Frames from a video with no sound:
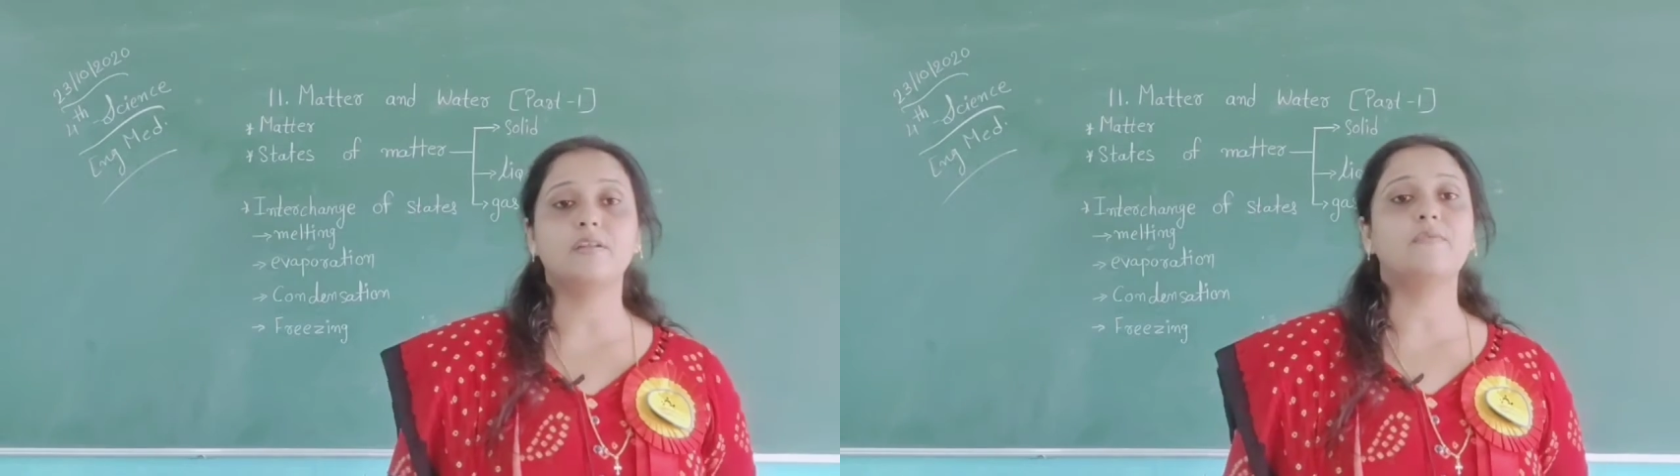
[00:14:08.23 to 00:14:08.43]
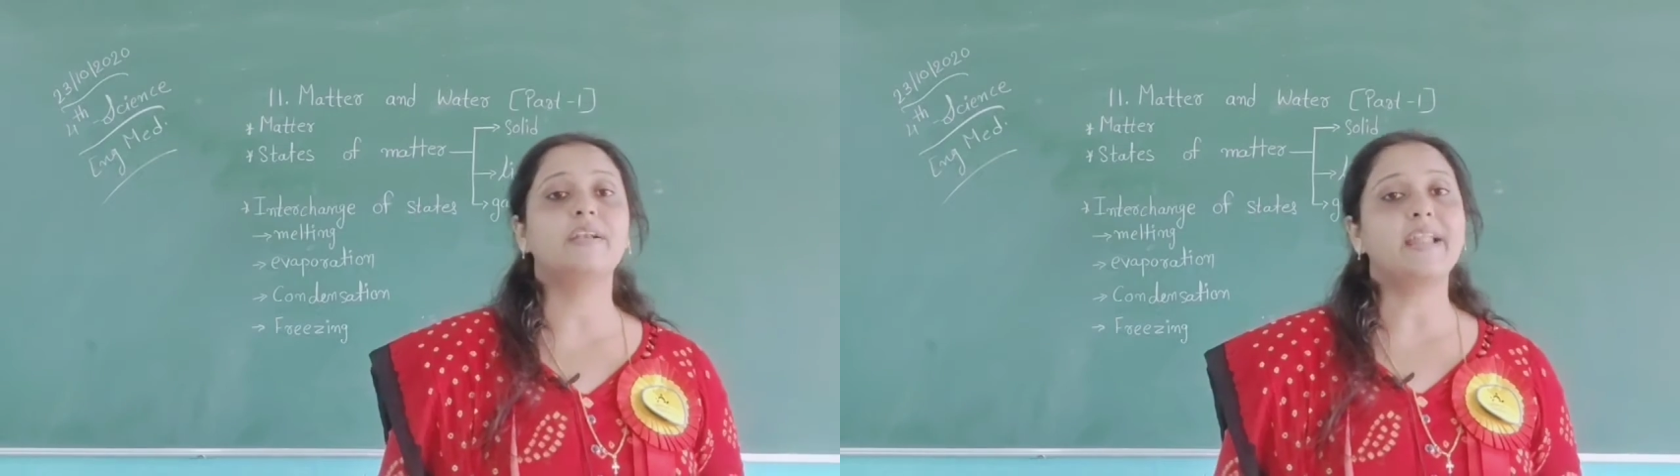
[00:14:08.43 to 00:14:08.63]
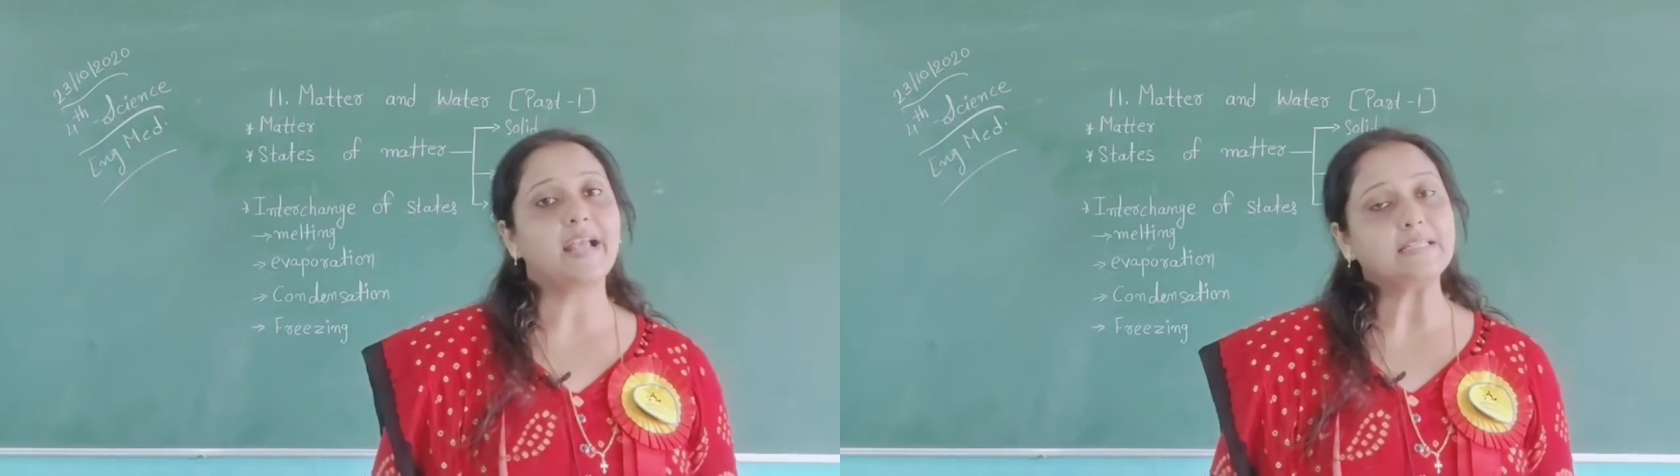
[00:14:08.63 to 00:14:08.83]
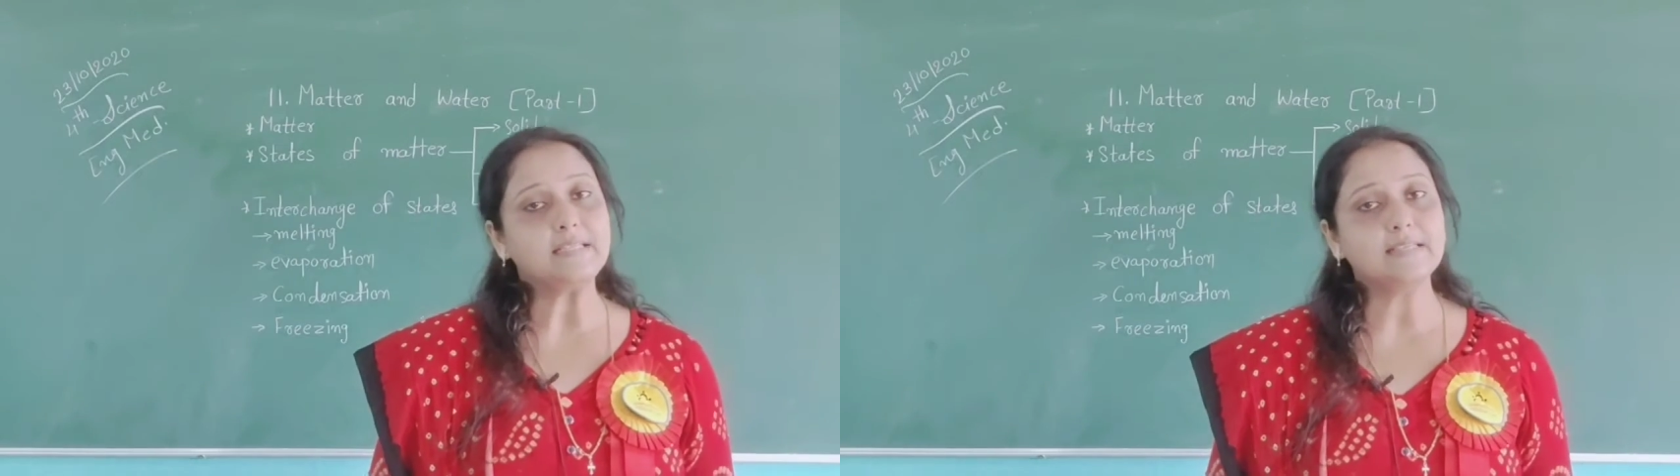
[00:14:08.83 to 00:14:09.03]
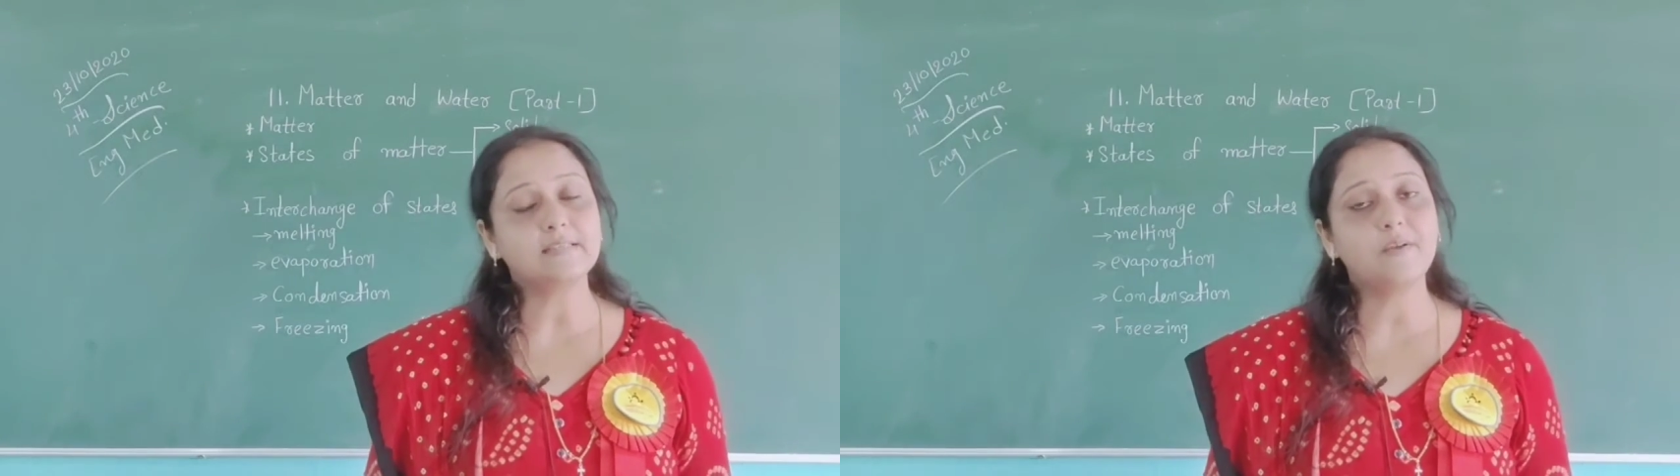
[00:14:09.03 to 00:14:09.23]
In our next
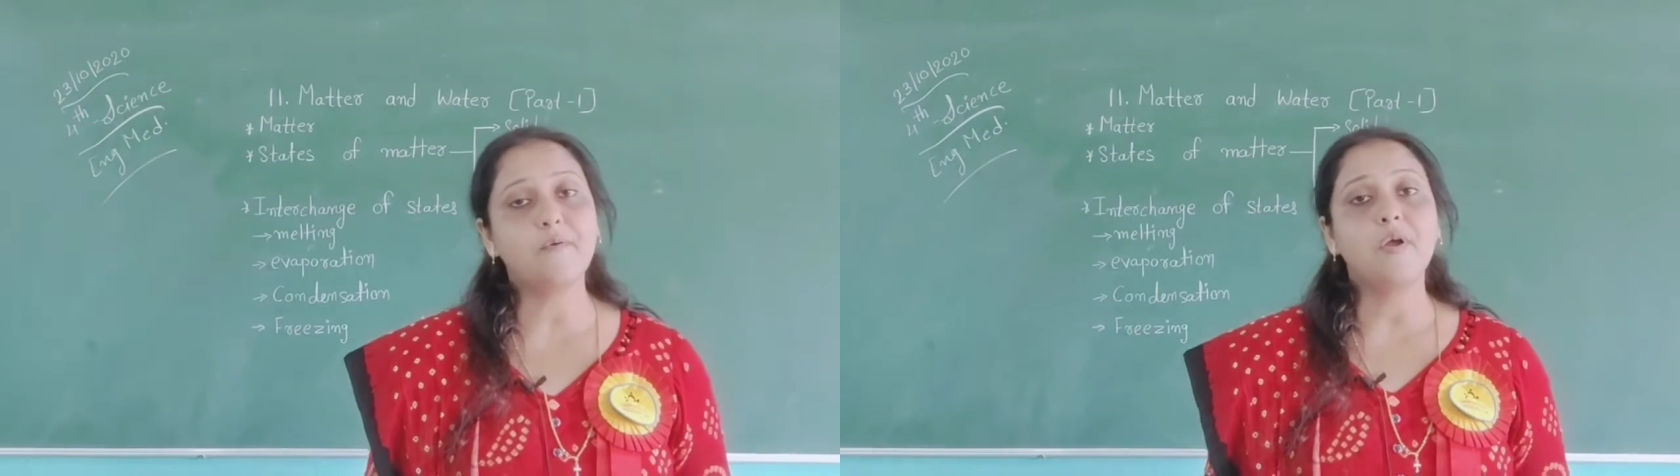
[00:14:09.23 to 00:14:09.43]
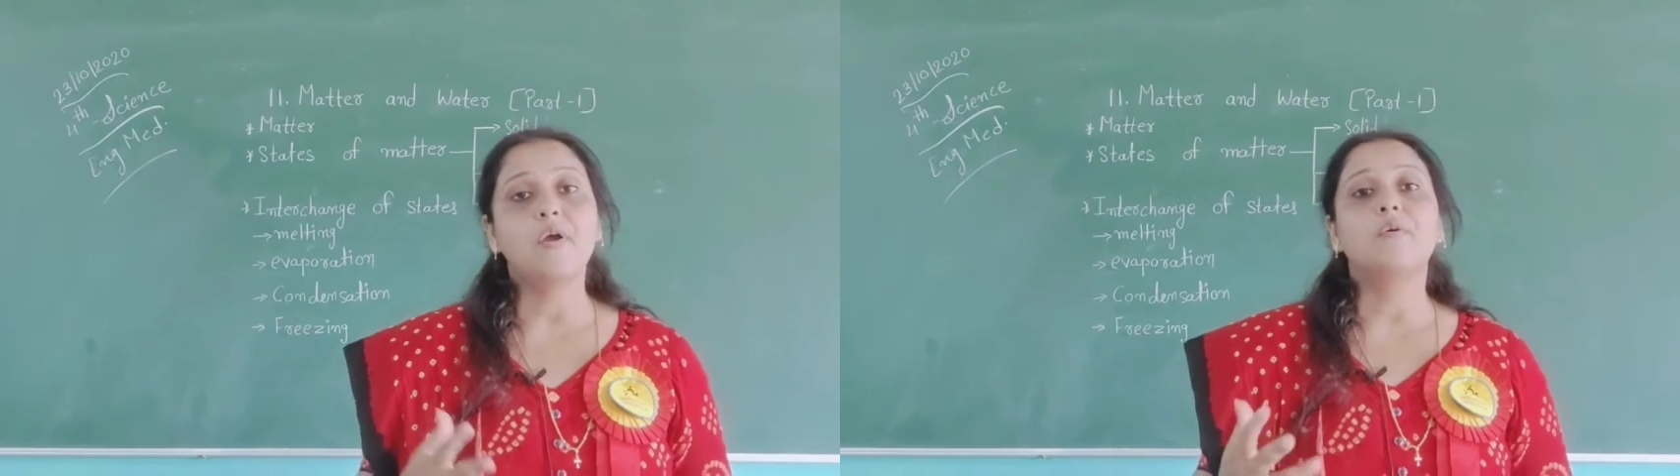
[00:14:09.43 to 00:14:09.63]
session